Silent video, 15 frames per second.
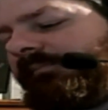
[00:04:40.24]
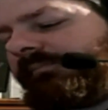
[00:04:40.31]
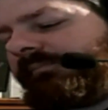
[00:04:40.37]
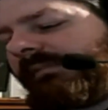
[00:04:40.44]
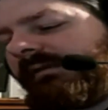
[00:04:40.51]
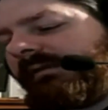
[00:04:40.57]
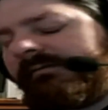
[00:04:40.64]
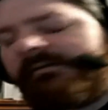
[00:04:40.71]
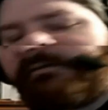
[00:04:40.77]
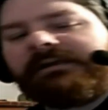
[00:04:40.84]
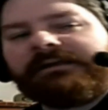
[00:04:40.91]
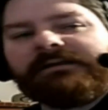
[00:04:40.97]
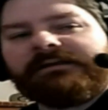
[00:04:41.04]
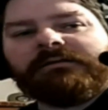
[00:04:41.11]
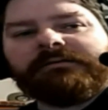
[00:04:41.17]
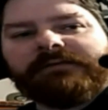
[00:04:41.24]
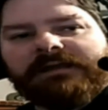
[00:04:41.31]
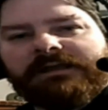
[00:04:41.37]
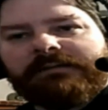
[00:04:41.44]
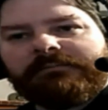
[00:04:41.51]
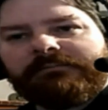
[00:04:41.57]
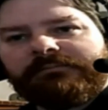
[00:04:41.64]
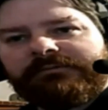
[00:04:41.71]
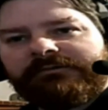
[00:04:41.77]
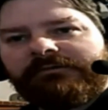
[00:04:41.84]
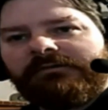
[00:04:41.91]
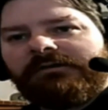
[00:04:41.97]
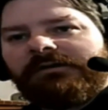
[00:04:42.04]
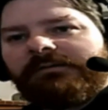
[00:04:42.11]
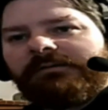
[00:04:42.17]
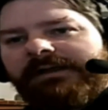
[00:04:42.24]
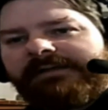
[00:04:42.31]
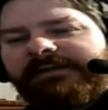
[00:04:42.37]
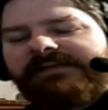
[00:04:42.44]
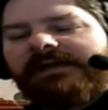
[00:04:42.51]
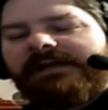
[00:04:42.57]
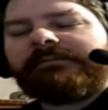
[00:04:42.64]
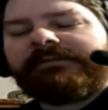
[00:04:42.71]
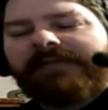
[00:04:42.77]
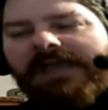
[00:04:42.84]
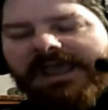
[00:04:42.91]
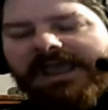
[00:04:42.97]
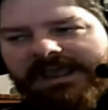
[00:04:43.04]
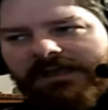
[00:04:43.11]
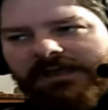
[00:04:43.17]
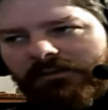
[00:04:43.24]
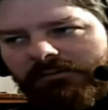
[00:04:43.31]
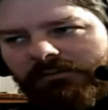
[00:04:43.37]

So I can get all the names. His name is Hale.